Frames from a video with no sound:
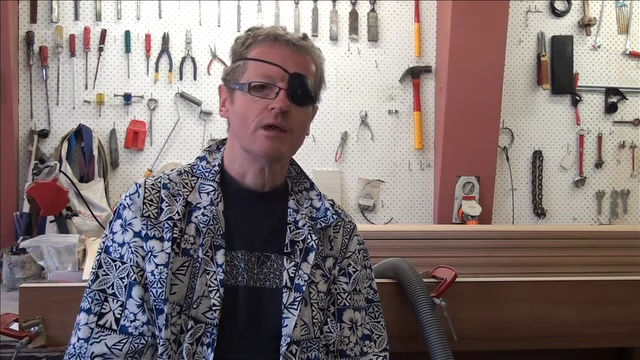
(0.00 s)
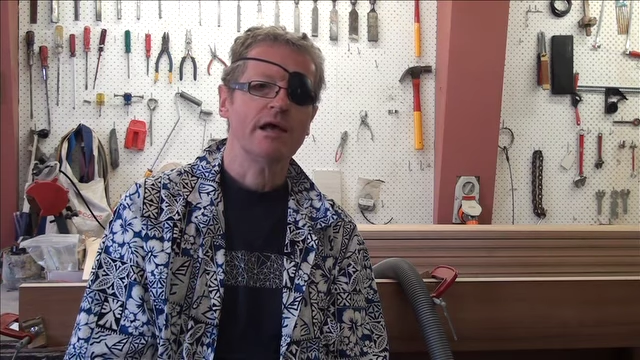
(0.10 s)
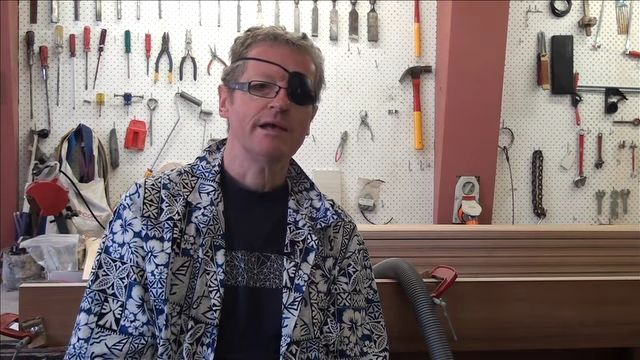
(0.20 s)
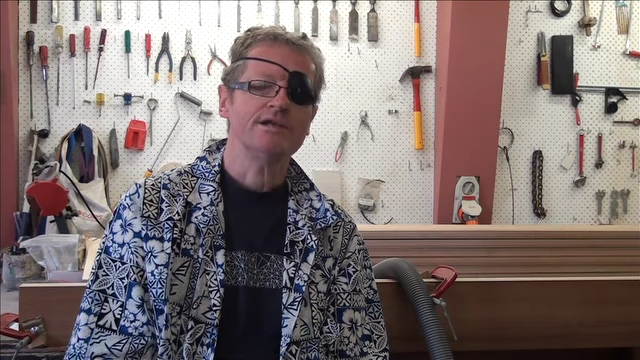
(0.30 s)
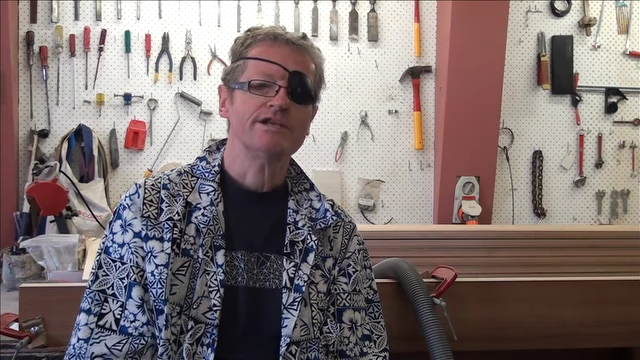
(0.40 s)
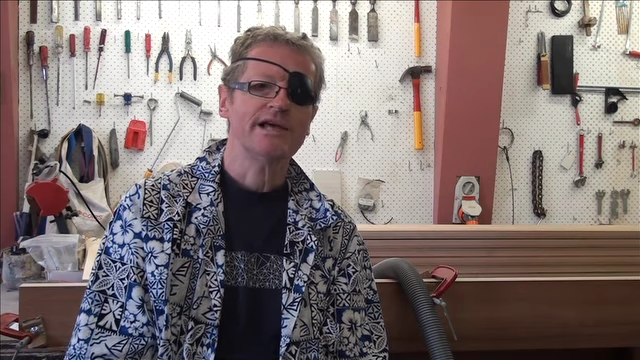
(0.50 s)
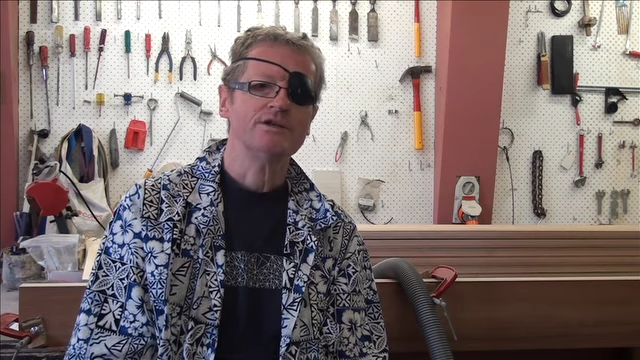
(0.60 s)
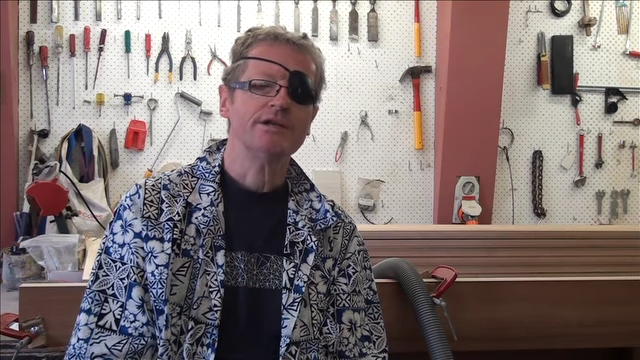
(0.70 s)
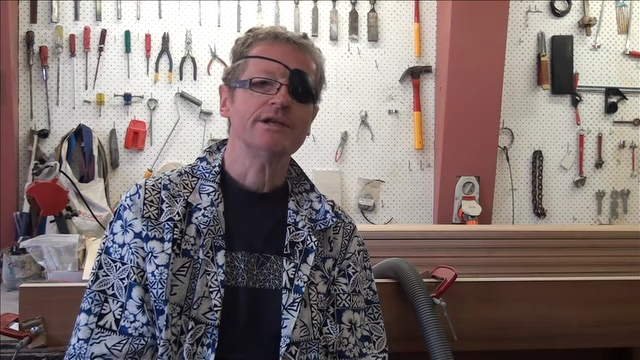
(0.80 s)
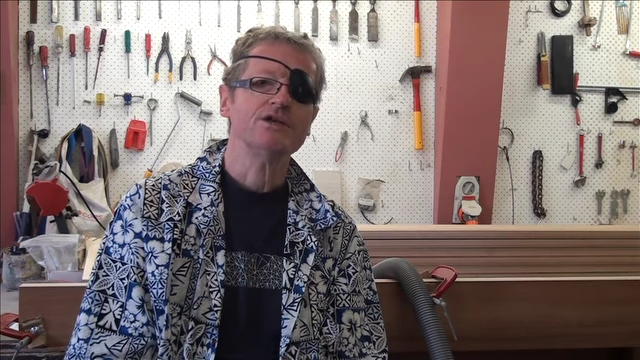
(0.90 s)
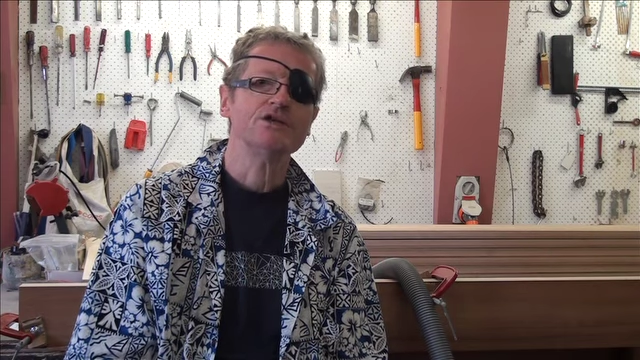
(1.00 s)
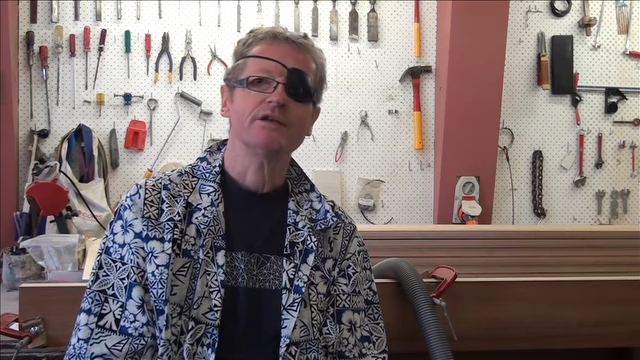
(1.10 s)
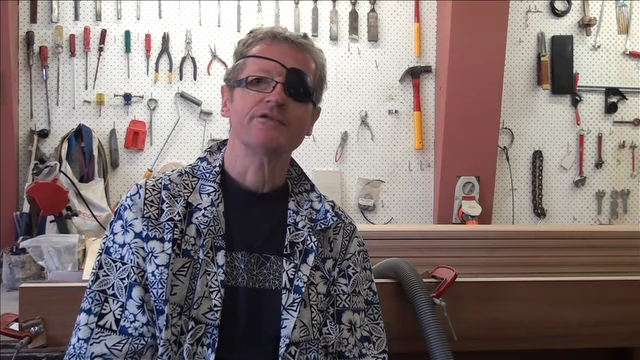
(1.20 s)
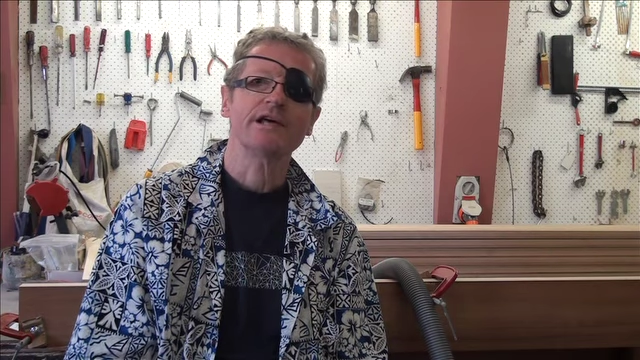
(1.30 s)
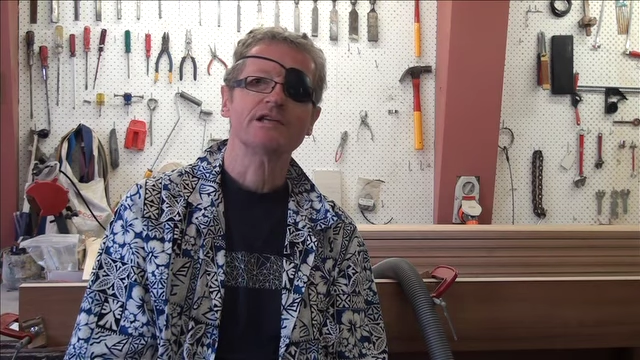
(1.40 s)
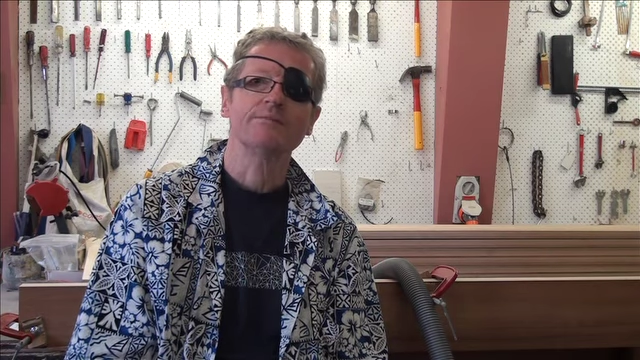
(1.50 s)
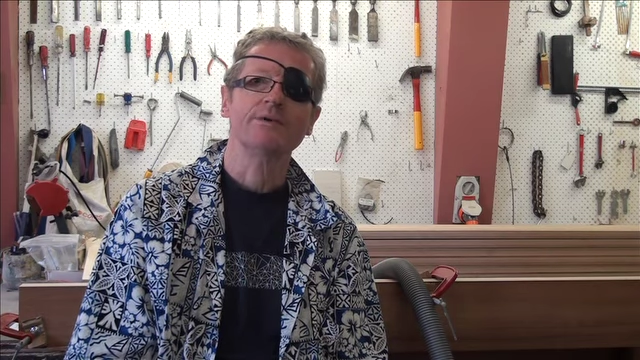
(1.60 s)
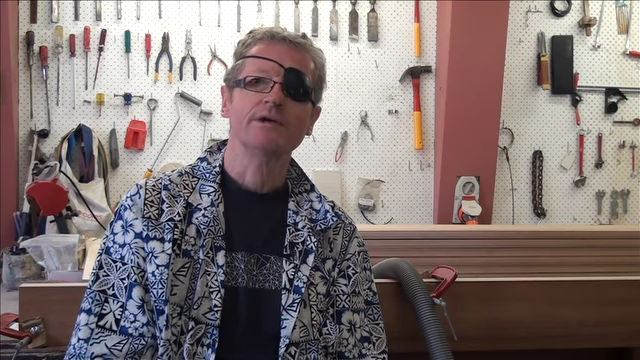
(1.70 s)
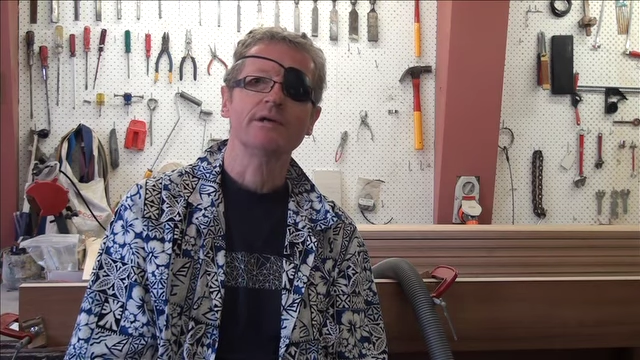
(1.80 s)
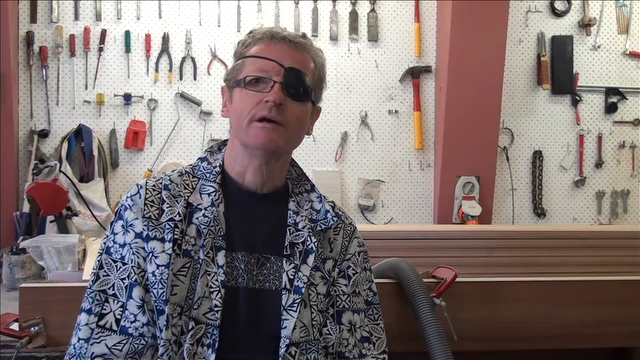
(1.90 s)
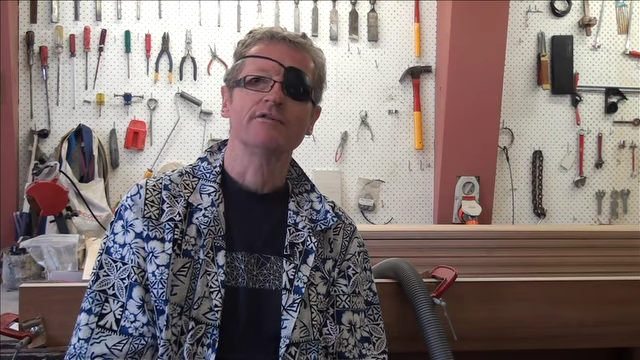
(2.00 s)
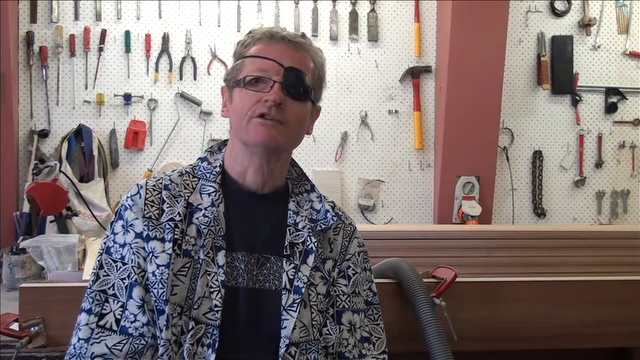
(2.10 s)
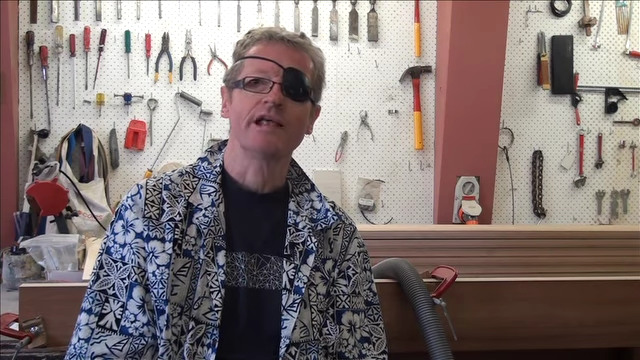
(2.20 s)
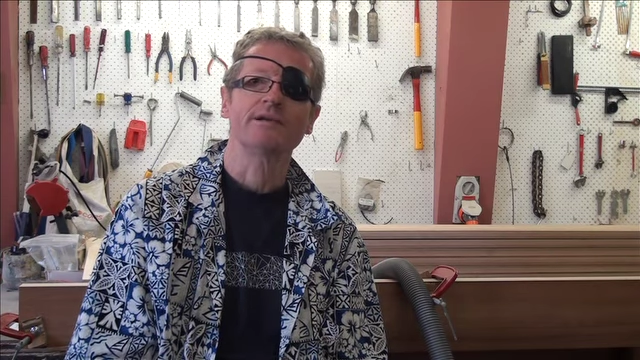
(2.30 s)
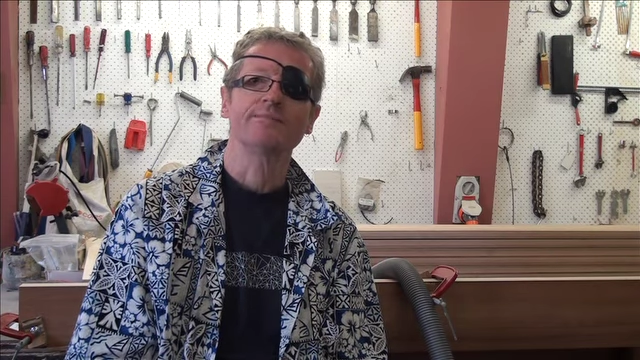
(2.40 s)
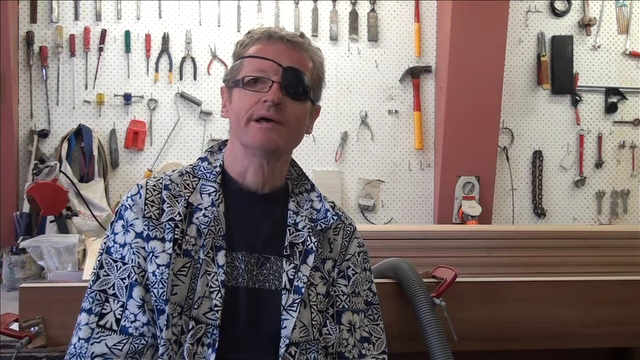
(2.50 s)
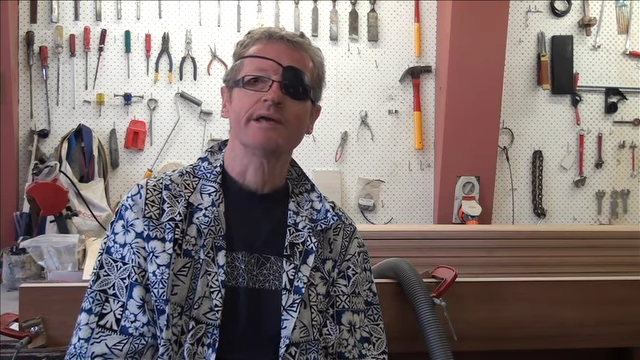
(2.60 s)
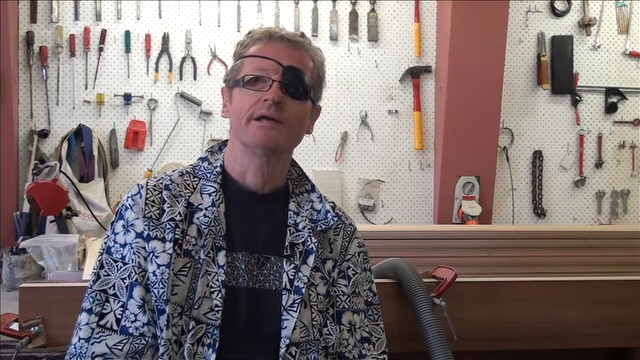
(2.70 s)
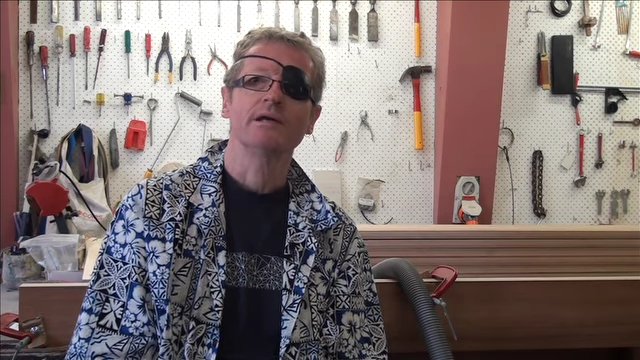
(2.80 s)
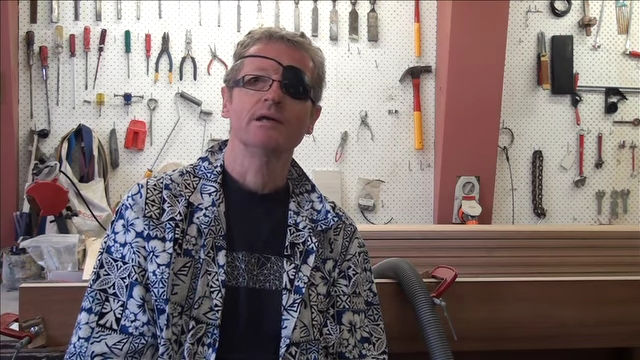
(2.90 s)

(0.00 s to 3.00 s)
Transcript: I intended initially for that to be a flat pack